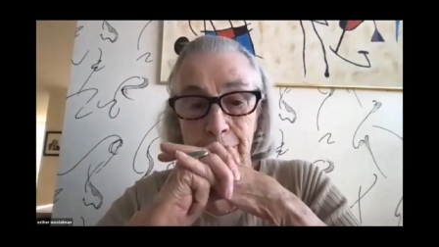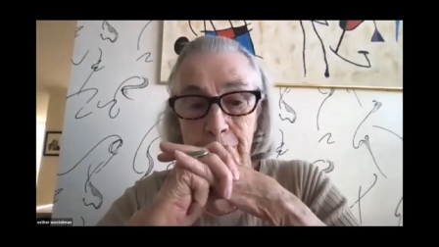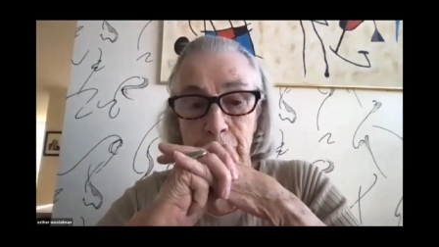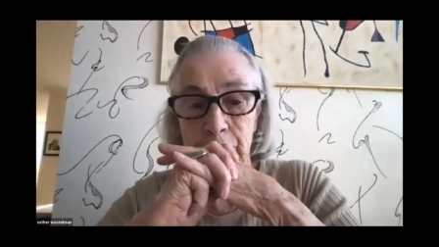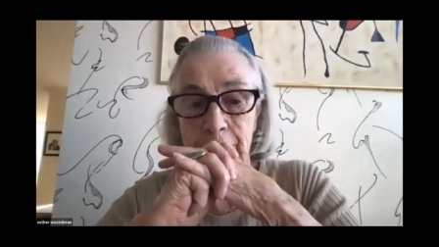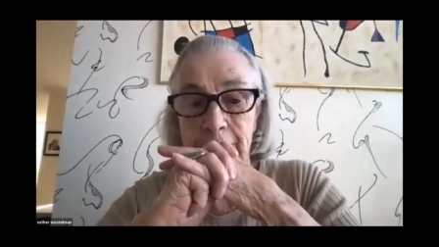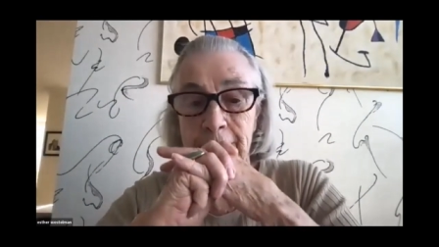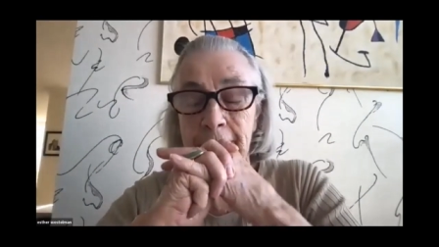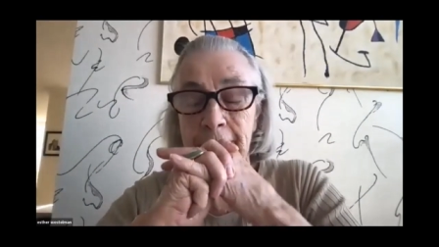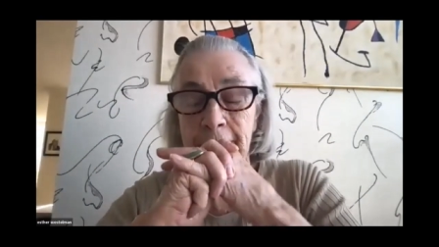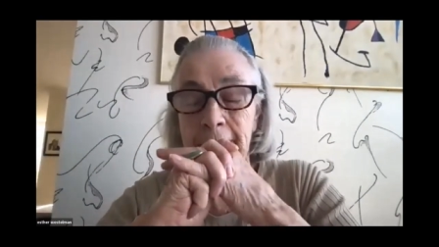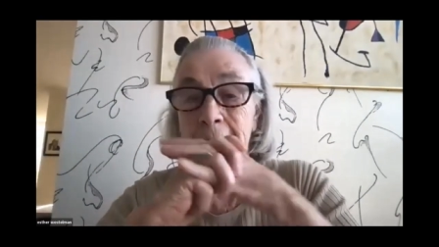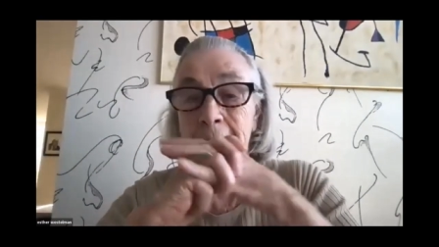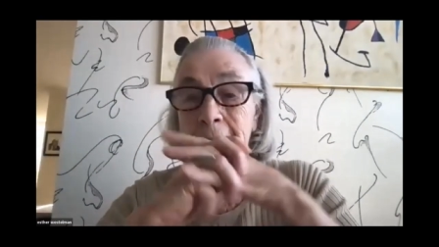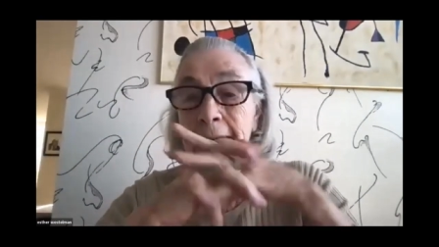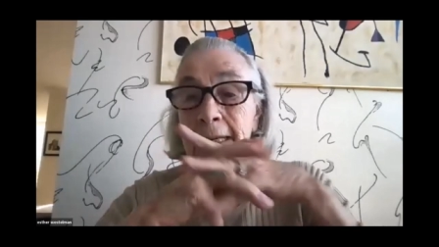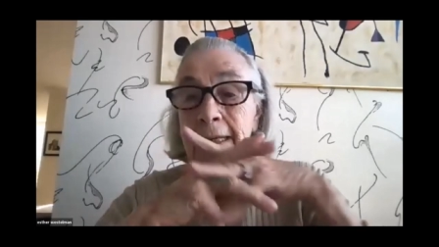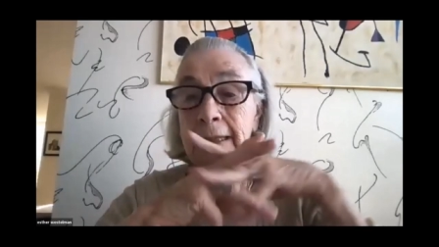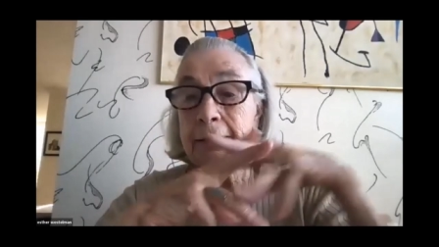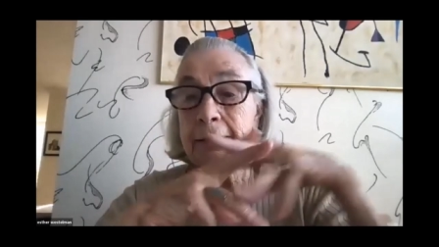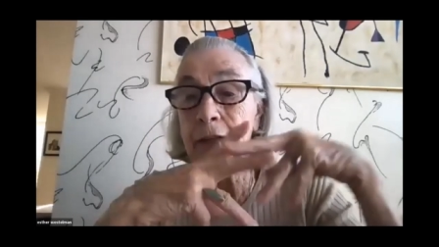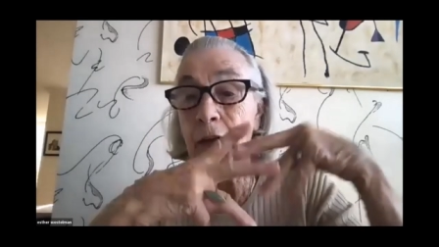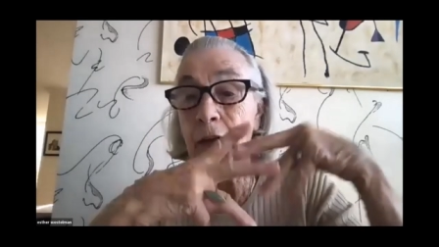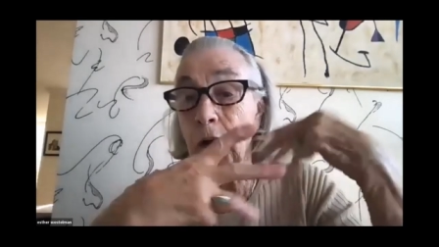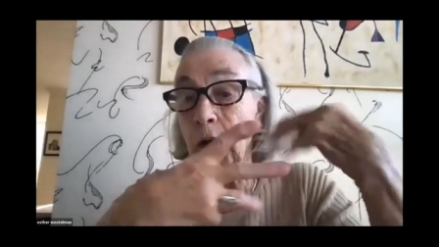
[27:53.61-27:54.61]
was
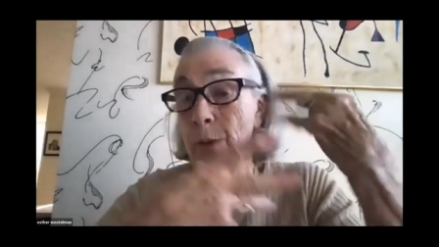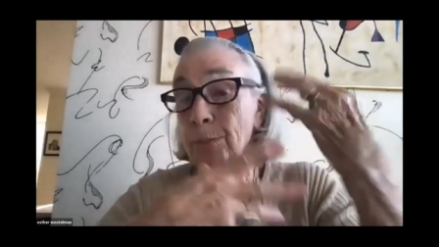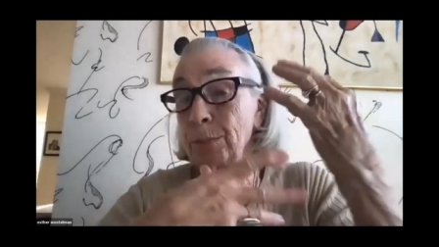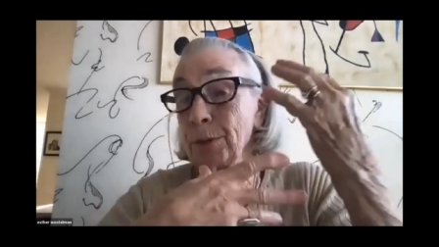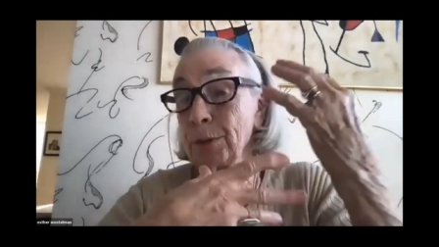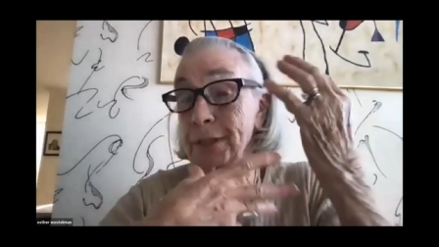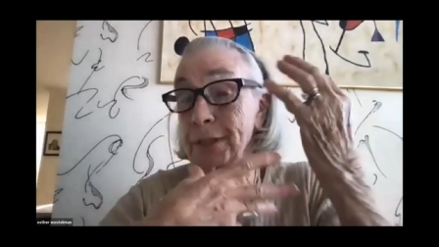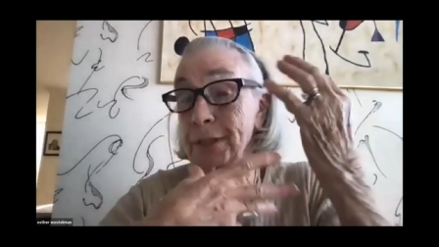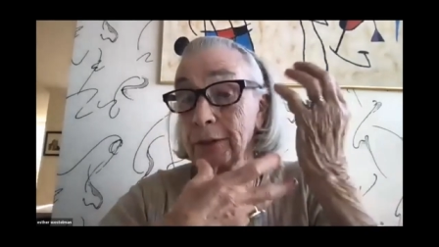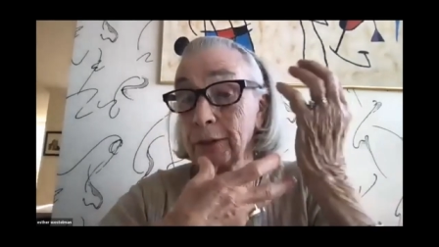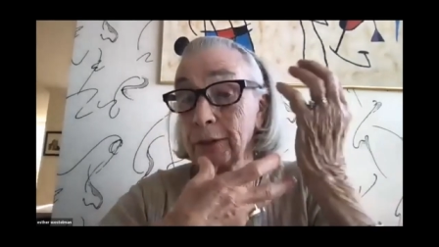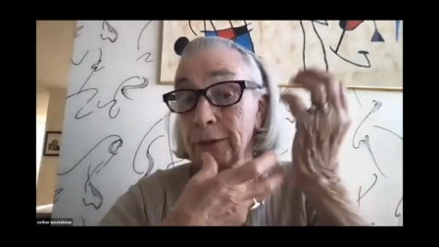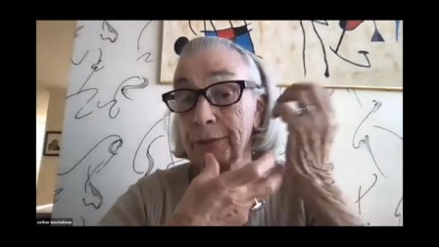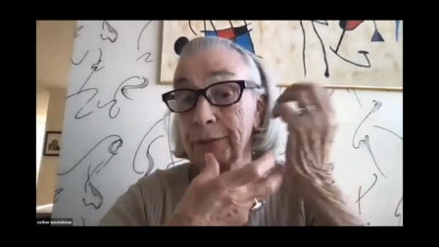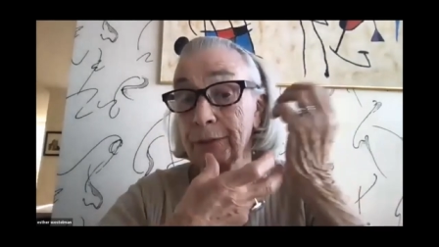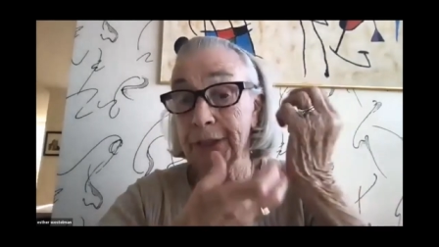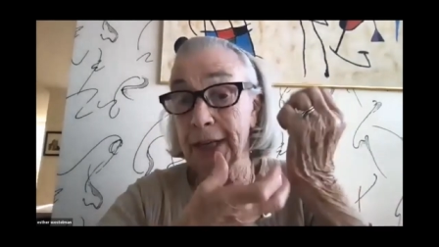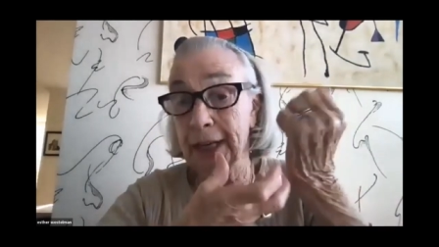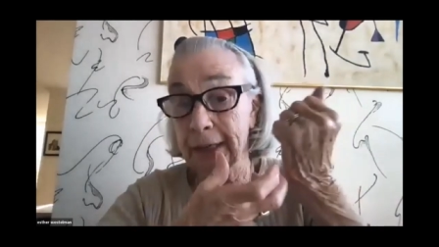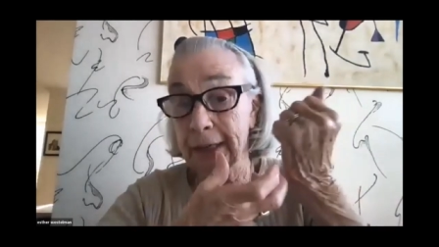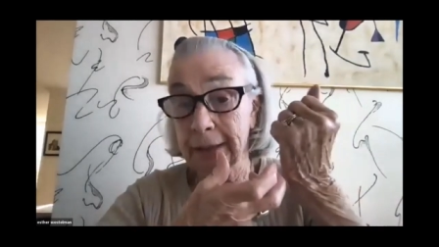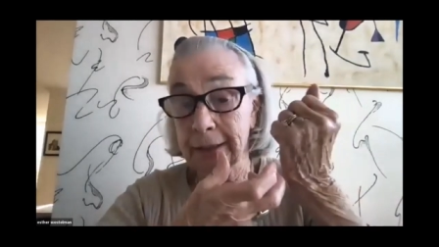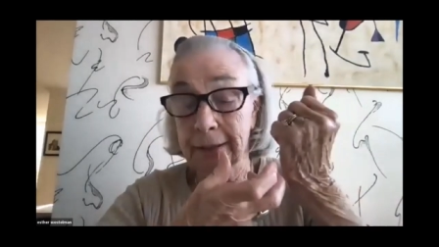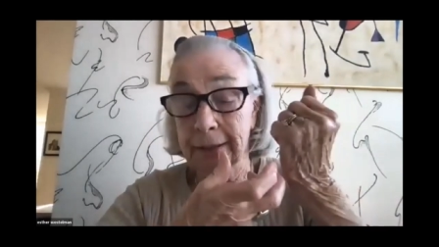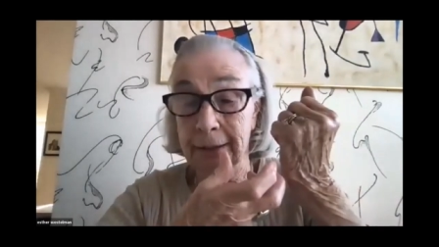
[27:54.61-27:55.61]
the opposite of
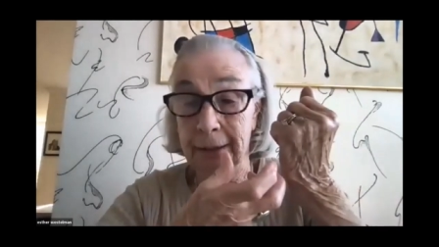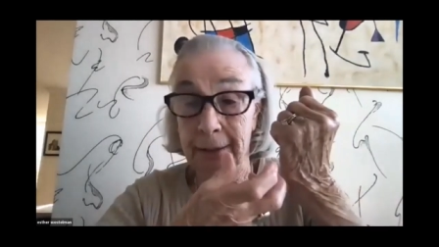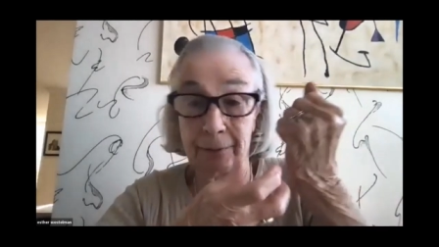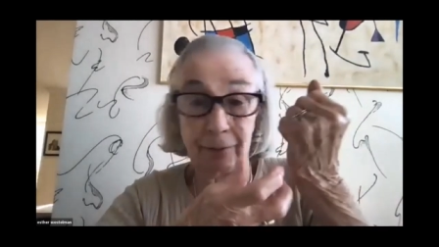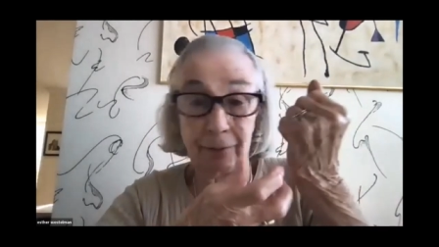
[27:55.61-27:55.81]
dark.